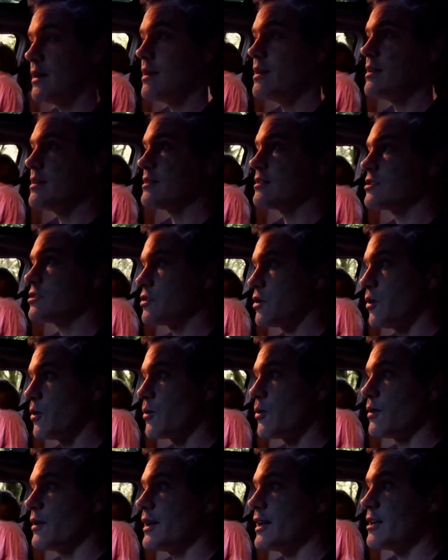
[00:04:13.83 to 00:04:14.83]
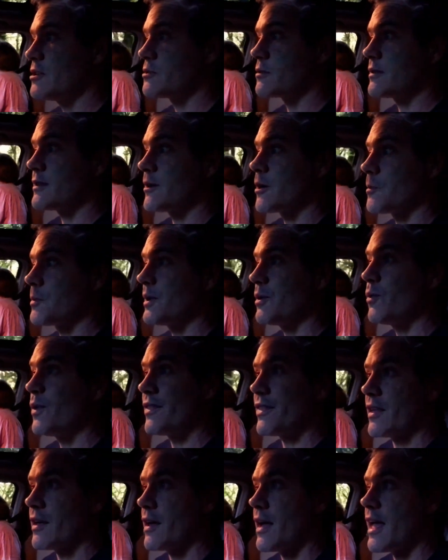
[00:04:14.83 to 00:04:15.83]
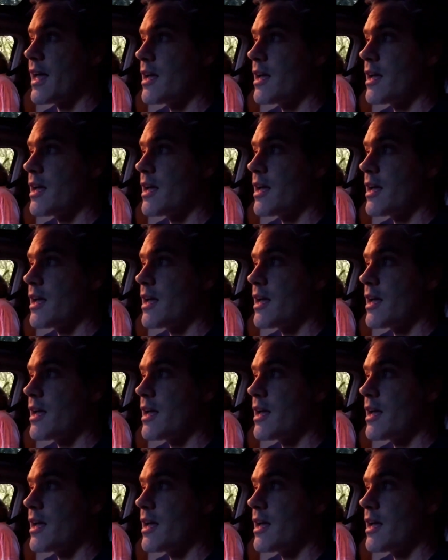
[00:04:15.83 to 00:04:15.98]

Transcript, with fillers: It is total nature therapy with a